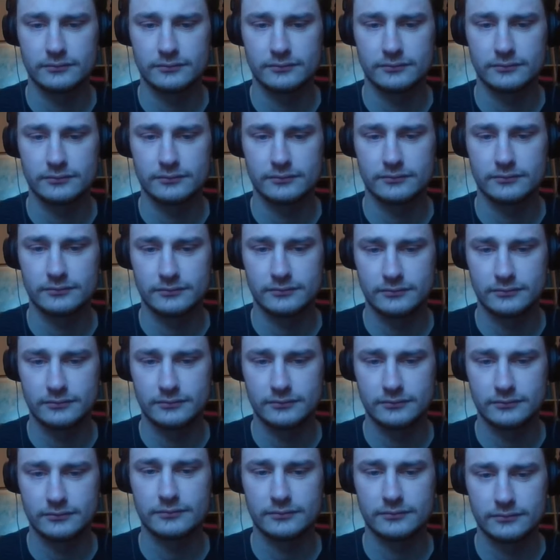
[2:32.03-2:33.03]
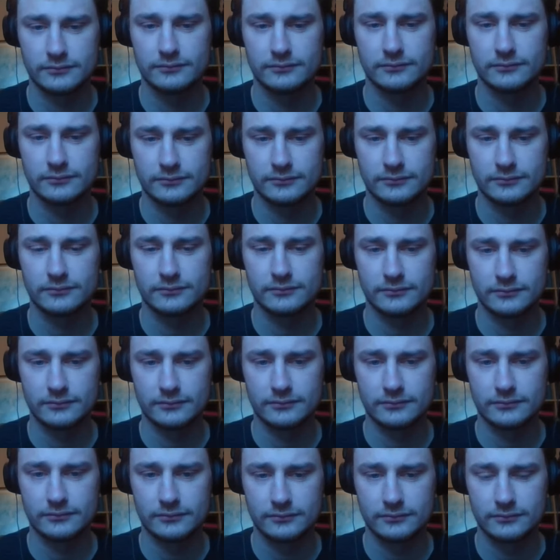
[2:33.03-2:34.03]

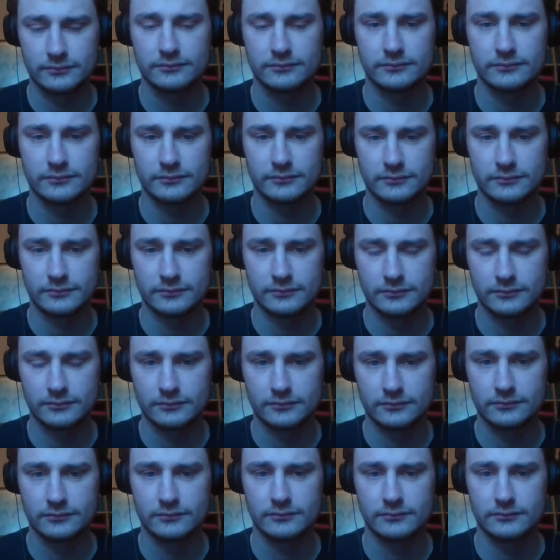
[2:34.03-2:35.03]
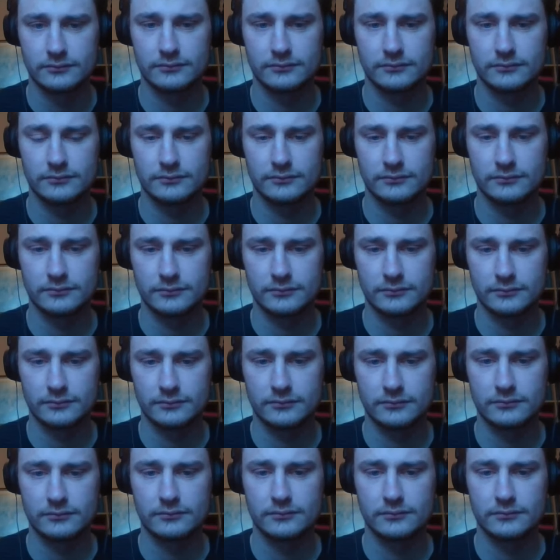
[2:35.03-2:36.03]

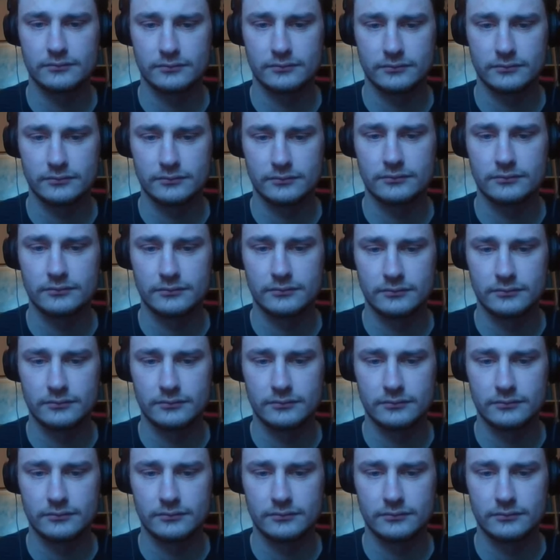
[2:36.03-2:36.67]
The person shown says nothing.